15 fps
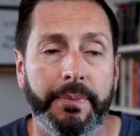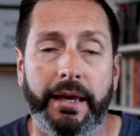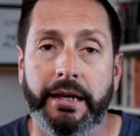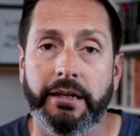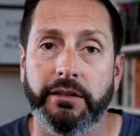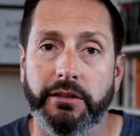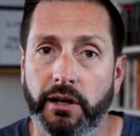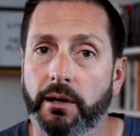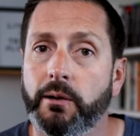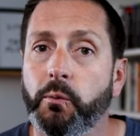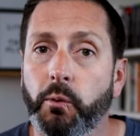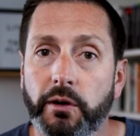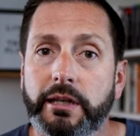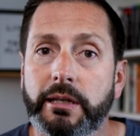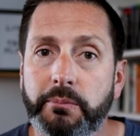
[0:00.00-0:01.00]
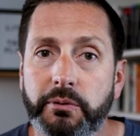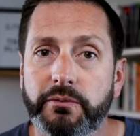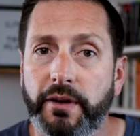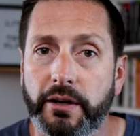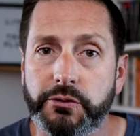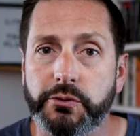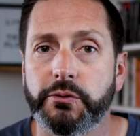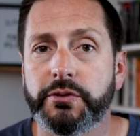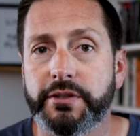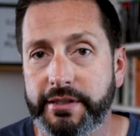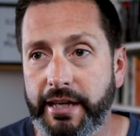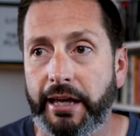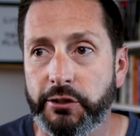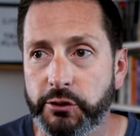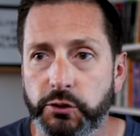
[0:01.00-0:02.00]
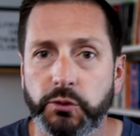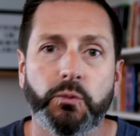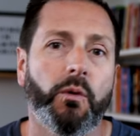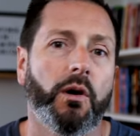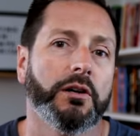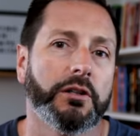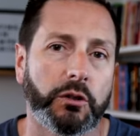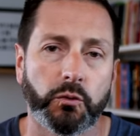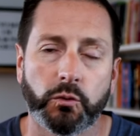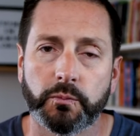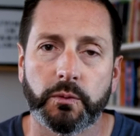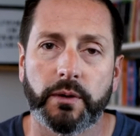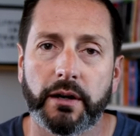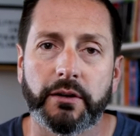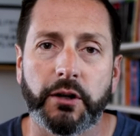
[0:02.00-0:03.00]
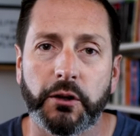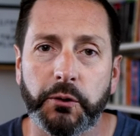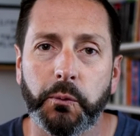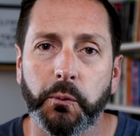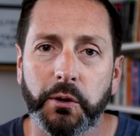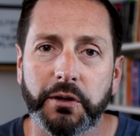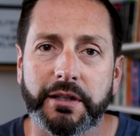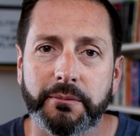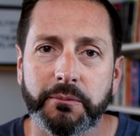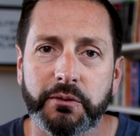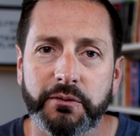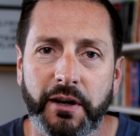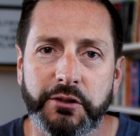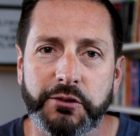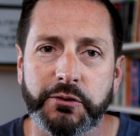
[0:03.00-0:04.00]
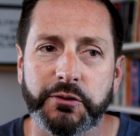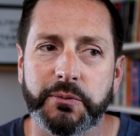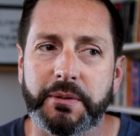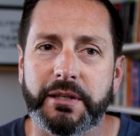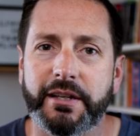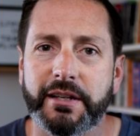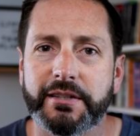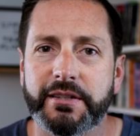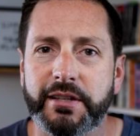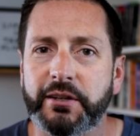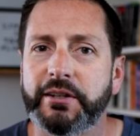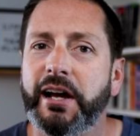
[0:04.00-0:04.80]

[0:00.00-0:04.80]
And young working professionals tend to want to group around other working professionals because they're